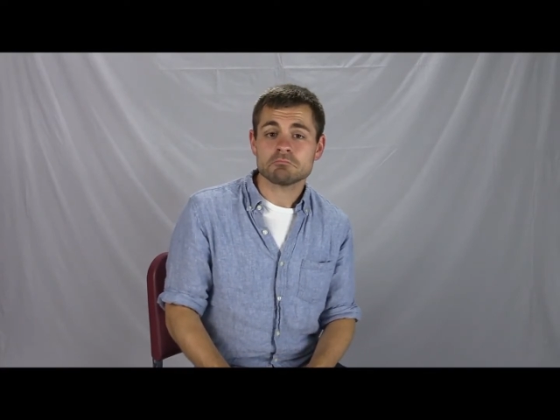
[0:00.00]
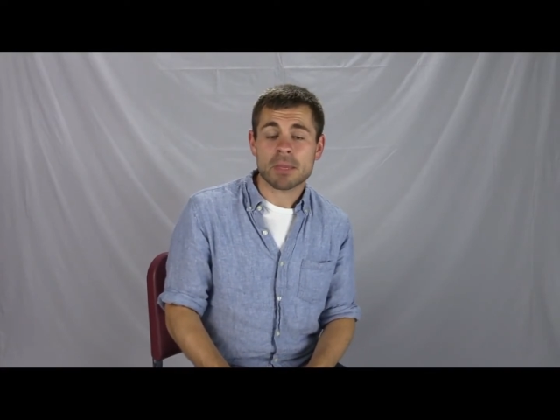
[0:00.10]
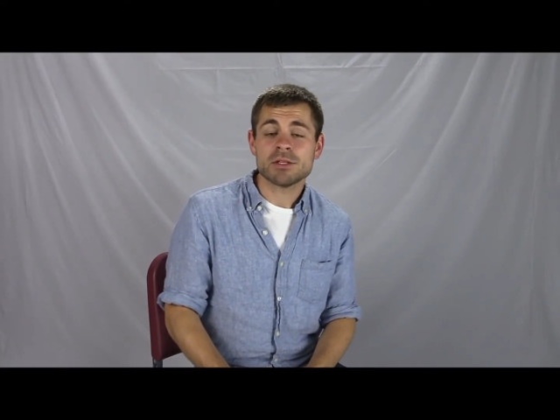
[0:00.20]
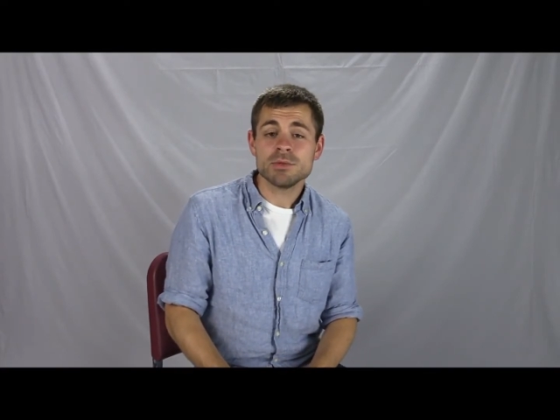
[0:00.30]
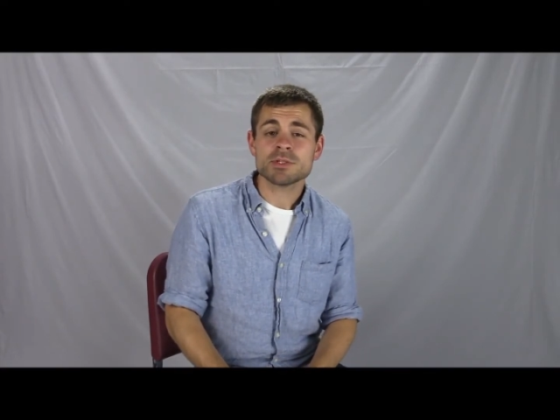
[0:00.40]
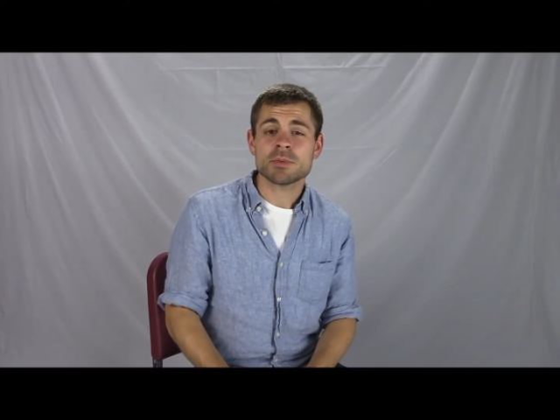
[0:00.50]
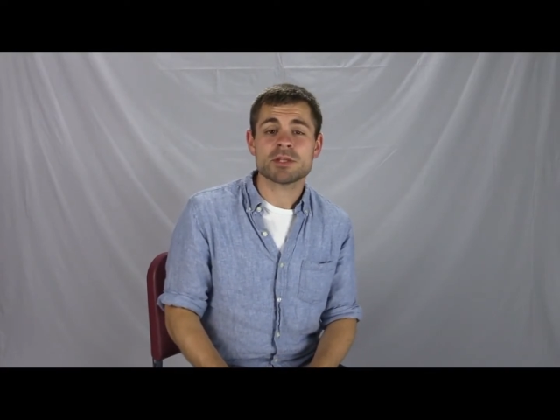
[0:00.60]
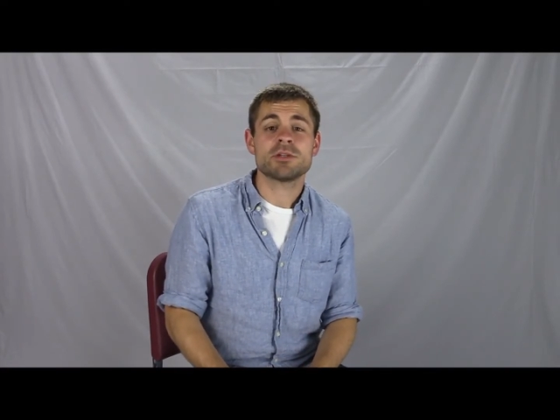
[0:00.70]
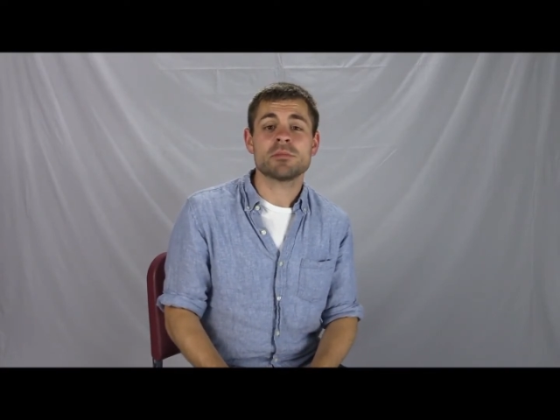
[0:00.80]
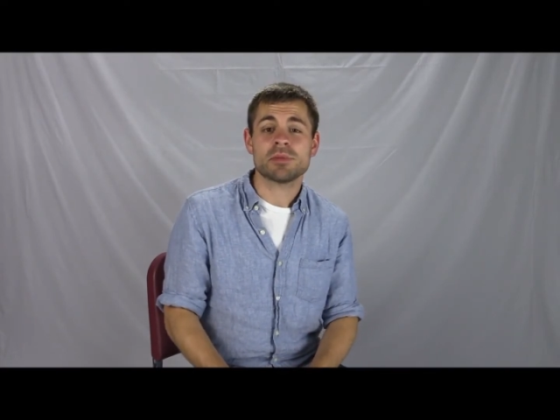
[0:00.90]
I do
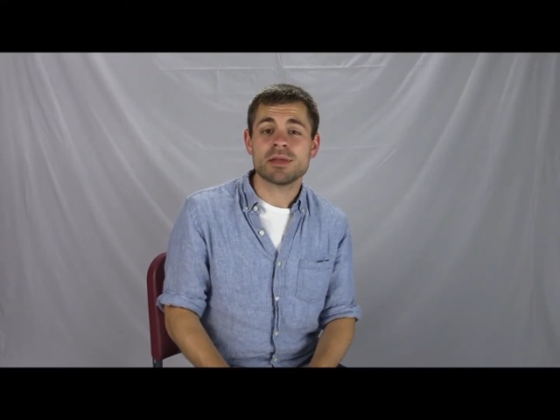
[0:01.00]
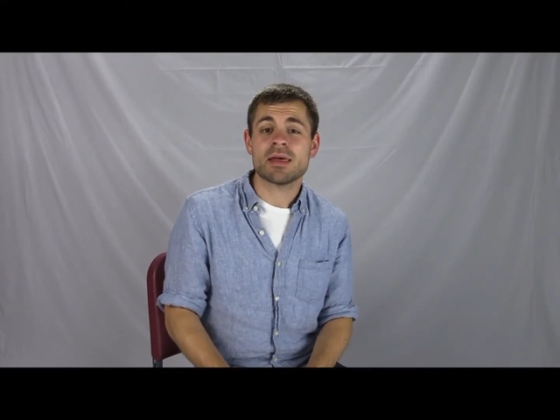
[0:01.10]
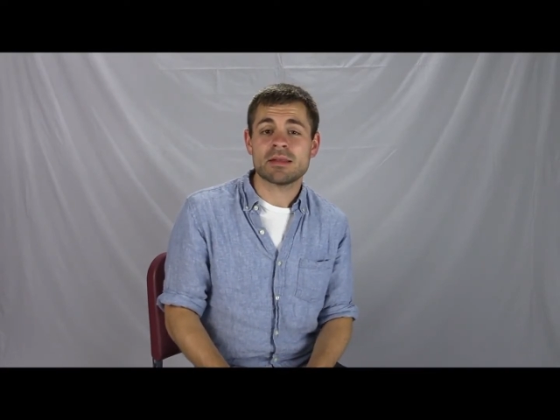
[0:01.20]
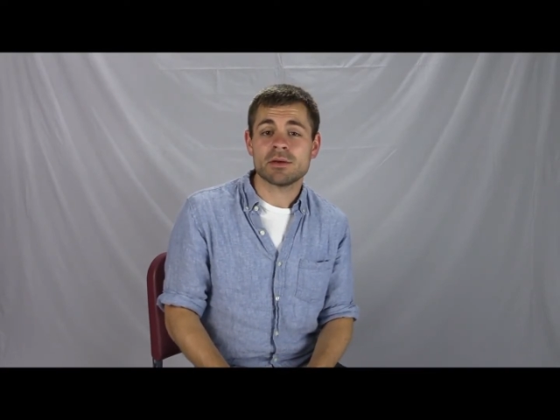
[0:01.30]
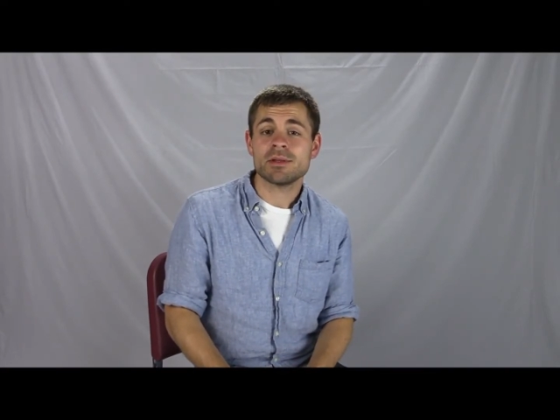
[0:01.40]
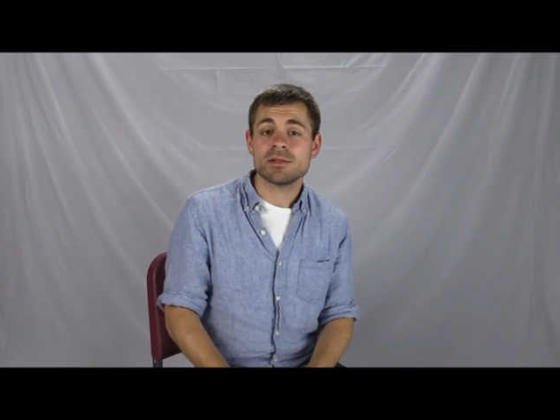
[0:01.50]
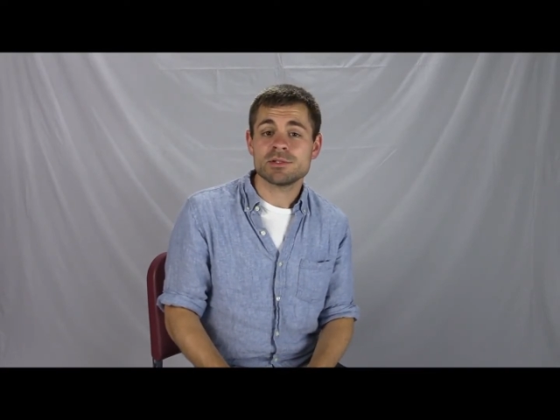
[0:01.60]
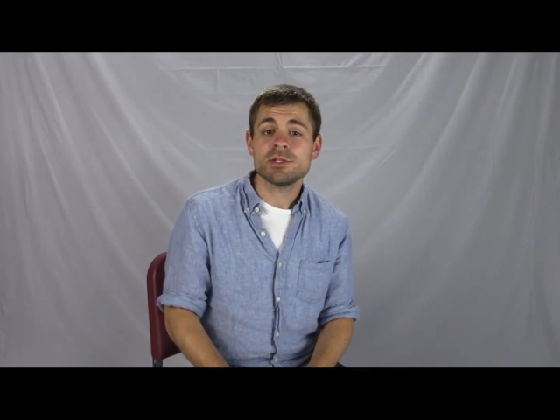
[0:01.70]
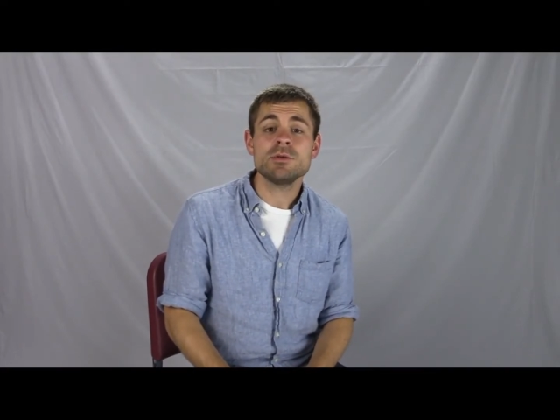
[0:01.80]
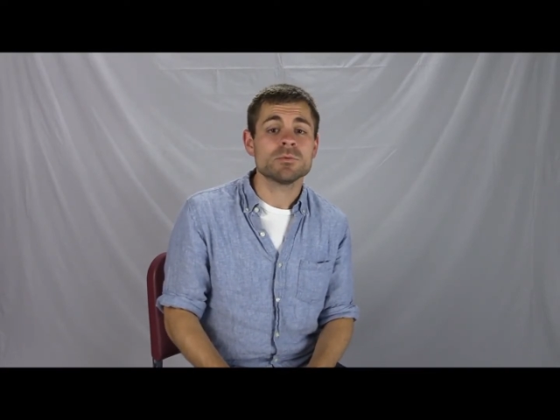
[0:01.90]
expect you to play that note
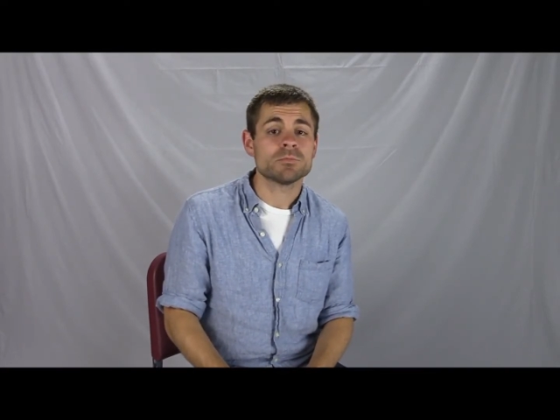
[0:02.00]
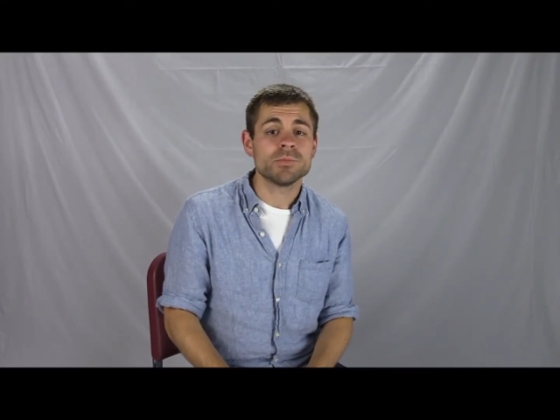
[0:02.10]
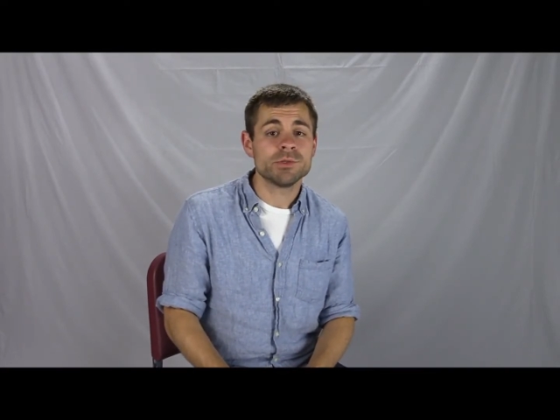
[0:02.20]
in tune.